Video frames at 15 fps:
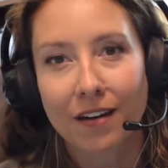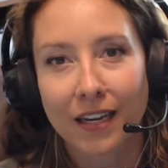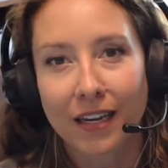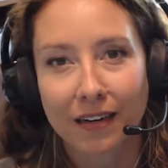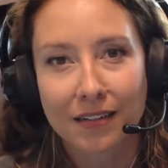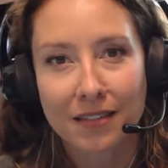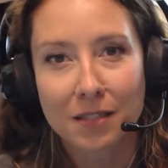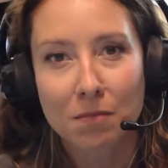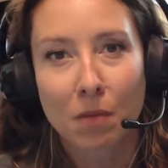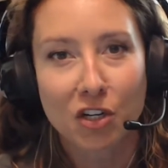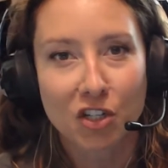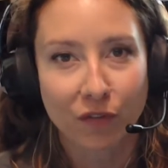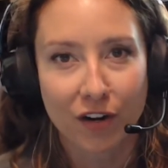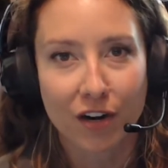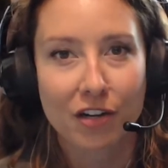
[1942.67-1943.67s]
in as much
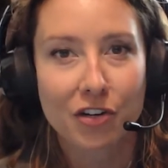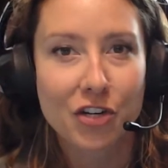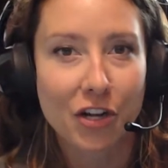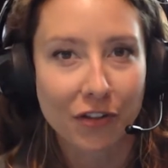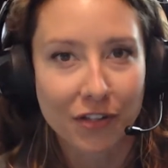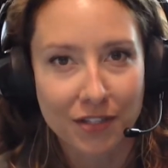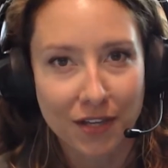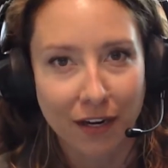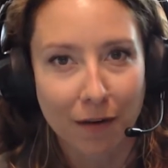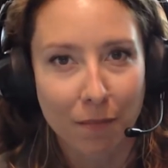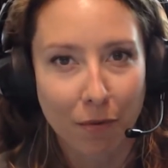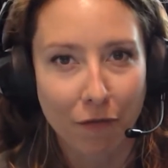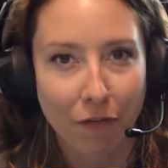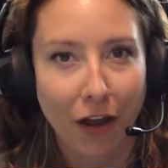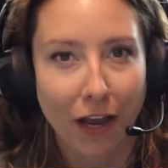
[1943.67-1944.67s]
of a nutshell as I could
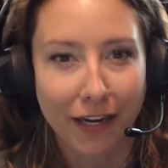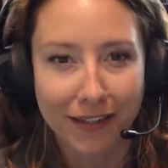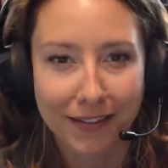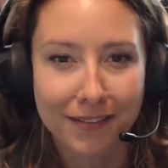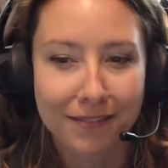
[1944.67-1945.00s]
provide.